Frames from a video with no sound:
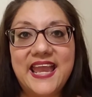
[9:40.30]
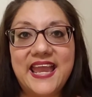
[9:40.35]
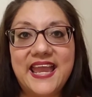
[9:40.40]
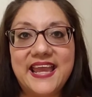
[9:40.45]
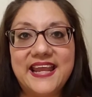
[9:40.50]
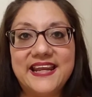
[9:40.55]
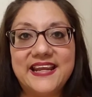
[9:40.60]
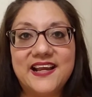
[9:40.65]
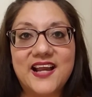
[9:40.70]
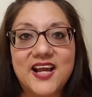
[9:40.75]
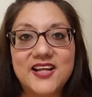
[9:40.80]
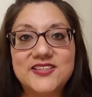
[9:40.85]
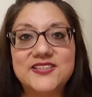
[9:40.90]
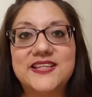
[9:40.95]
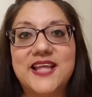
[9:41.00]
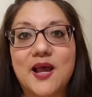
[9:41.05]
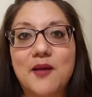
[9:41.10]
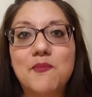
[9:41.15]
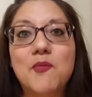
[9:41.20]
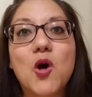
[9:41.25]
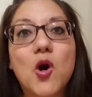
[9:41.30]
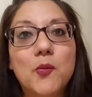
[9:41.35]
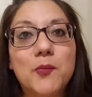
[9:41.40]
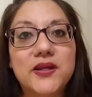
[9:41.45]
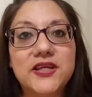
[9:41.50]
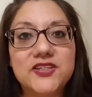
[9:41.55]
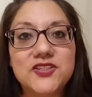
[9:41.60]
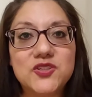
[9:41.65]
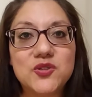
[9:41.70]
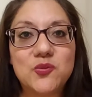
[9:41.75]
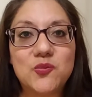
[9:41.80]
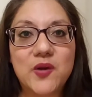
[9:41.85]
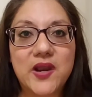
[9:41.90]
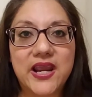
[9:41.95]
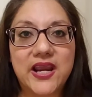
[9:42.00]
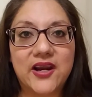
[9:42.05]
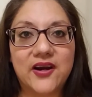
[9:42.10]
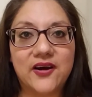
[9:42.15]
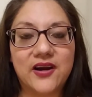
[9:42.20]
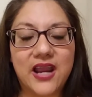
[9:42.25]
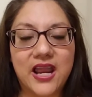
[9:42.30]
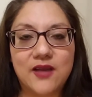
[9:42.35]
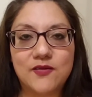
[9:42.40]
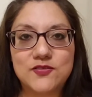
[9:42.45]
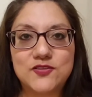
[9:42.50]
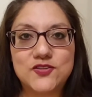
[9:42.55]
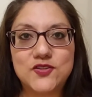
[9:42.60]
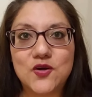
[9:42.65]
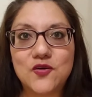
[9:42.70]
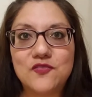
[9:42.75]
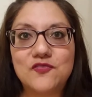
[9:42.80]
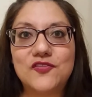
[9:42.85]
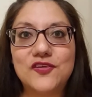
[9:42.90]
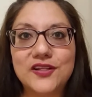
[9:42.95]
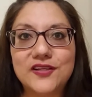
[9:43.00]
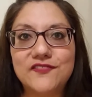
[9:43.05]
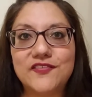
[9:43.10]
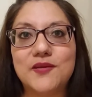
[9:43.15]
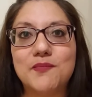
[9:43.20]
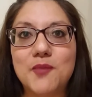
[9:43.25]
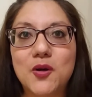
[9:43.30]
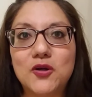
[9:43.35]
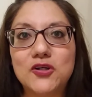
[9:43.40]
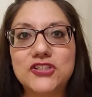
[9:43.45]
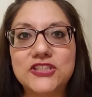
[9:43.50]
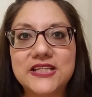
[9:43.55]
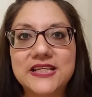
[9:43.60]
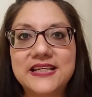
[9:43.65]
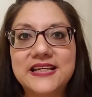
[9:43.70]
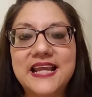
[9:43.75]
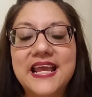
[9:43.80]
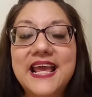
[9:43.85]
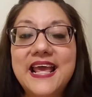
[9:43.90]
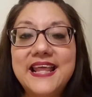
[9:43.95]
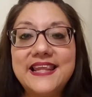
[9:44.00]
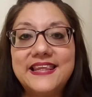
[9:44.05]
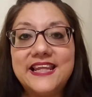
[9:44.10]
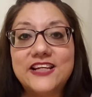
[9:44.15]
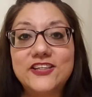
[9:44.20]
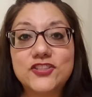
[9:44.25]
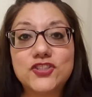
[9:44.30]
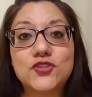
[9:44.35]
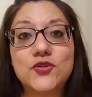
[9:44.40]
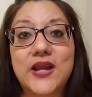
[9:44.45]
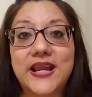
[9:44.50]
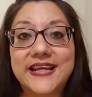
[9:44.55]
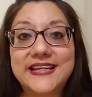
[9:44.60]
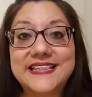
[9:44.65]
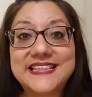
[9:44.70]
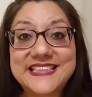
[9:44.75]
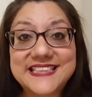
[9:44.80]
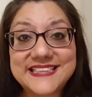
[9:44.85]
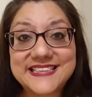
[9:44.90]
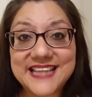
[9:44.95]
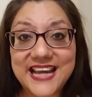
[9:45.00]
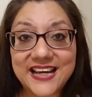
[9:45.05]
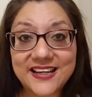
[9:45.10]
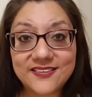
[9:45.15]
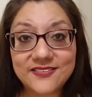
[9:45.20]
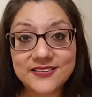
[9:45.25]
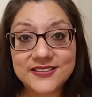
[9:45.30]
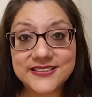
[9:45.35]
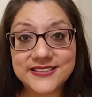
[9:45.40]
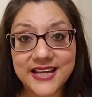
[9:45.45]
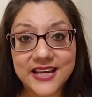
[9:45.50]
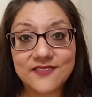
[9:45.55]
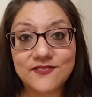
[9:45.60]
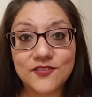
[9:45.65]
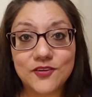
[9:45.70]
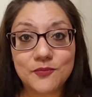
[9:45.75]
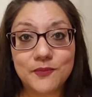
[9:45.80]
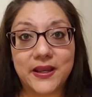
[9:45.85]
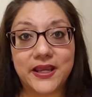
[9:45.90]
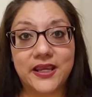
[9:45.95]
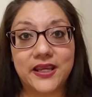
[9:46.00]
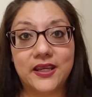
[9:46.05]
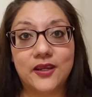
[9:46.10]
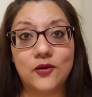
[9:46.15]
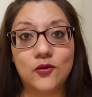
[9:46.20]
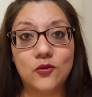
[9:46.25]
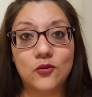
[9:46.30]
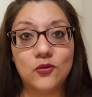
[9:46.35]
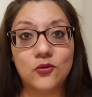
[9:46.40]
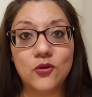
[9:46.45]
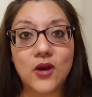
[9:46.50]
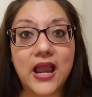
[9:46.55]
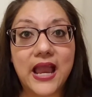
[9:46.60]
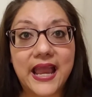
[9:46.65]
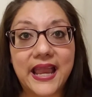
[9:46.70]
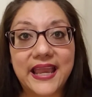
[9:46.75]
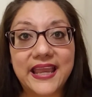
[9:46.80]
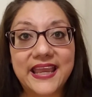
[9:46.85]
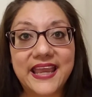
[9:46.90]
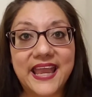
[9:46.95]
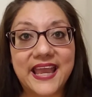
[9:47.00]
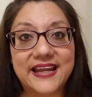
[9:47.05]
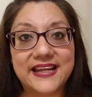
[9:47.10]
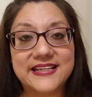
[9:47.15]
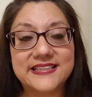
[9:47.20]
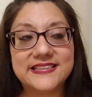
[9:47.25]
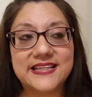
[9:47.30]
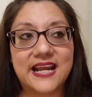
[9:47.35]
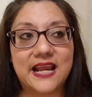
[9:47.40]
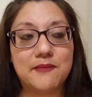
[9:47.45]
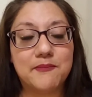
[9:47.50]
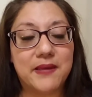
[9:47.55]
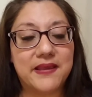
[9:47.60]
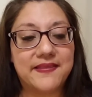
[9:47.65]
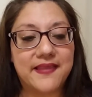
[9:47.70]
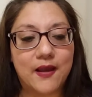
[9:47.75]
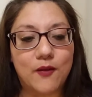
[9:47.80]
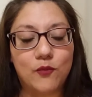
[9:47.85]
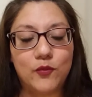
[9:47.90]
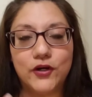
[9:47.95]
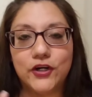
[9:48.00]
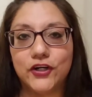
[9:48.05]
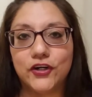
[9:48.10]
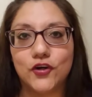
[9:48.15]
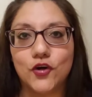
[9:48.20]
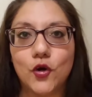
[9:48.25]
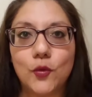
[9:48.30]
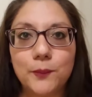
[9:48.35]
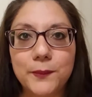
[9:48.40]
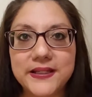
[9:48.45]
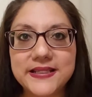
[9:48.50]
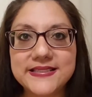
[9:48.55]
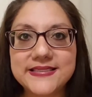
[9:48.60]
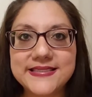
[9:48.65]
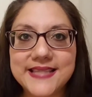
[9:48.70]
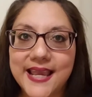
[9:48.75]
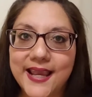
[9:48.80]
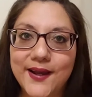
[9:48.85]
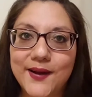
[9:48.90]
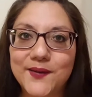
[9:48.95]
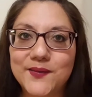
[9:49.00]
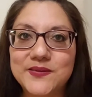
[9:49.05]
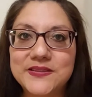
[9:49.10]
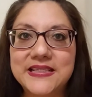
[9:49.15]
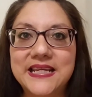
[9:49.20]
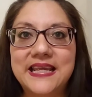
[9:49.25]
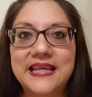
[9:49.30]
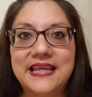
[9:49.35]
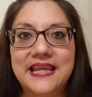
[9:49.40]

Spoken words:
and it got to that moment where I was so full of emotion that I was trying to stifle my cry, and instead I made that weird gulping sound.